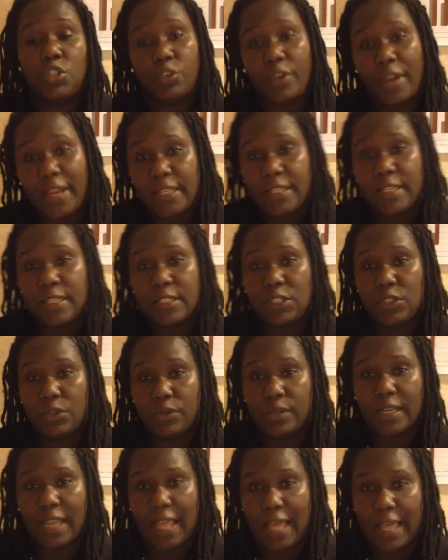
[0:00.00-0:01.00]
train this new
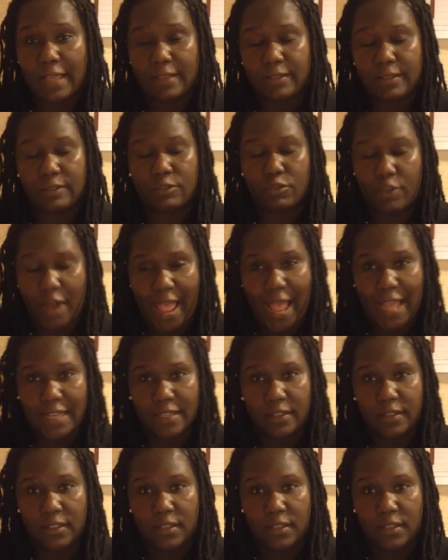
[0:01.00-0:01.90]
grad